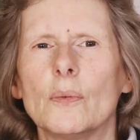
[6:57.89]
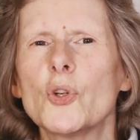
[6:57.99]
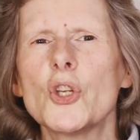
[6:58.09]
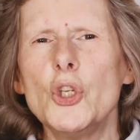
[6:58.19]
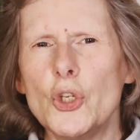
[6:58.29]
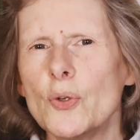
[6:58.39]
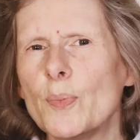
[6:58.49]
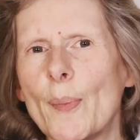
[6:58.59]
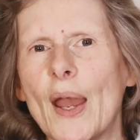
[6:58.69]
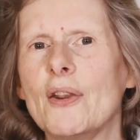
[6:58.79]
What are you
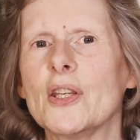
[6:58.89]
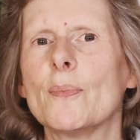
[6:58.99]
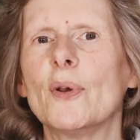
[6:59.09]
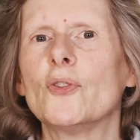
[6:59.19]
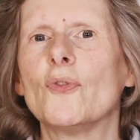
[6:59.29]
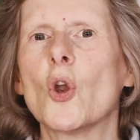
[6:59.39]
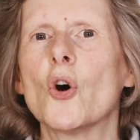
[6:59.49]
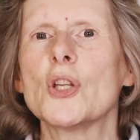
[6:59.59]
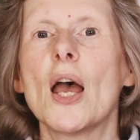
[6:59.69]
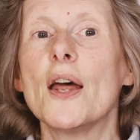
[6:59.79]
preparing to build for
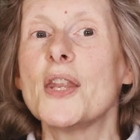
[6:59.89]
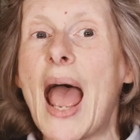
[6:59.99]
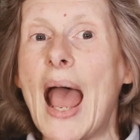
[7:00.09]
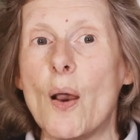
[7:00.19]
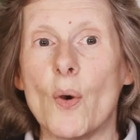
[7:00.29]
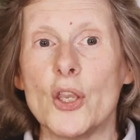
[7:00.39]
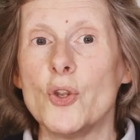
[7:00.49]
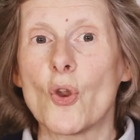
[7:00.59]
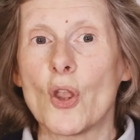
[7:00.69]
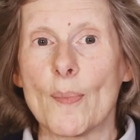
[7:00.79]
God, and how are
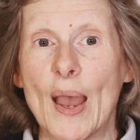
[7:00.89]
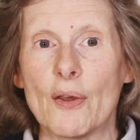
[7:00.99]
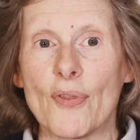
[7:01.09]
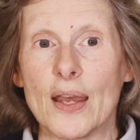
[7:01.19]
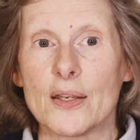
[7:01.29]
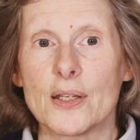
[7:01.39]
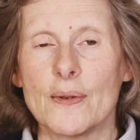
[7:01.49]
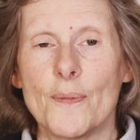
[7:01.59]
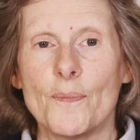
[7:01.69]
you going about that?